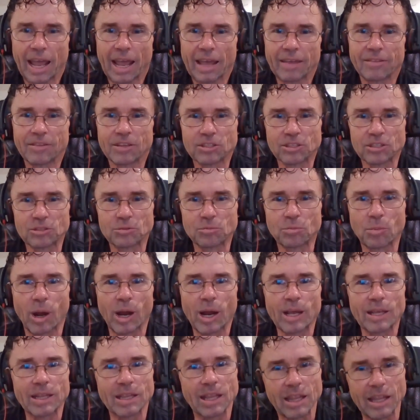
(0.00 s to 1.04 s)
And this is
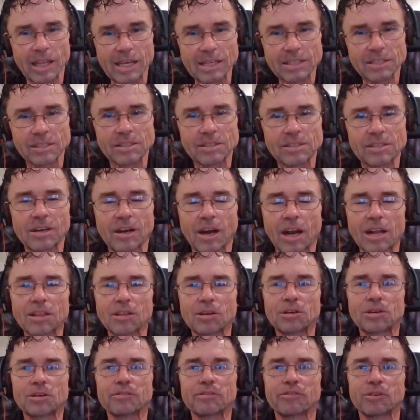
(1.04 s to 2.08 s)
my lessons that I
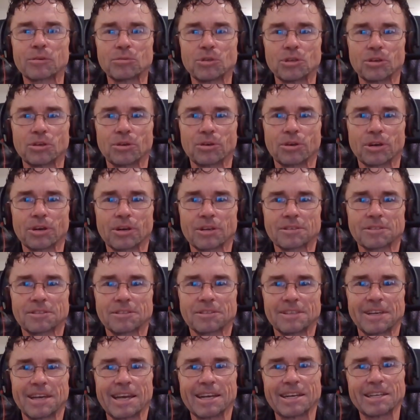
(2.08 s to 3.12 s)
learned from Duder
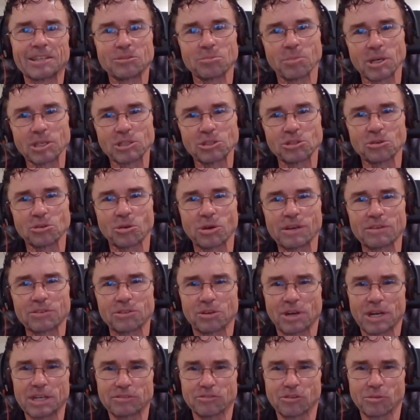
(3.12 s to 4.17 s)
and it's my story of
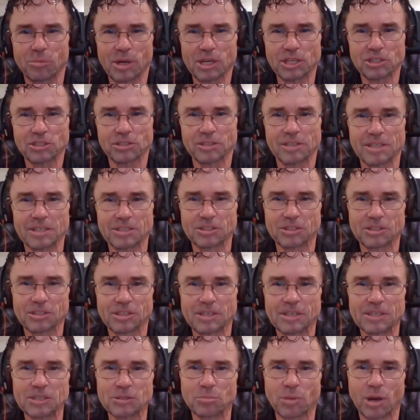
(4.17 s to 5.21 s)
transformation is
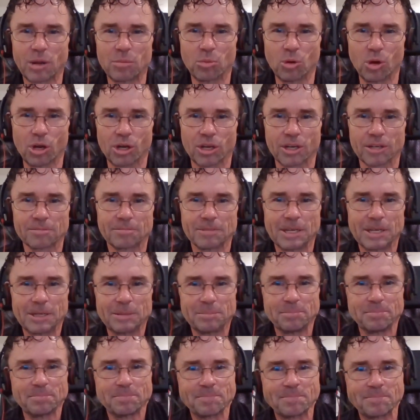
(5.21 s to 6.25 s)
is my book.
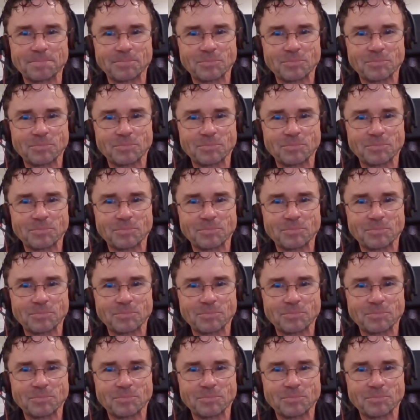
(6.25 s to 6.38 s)
Yep.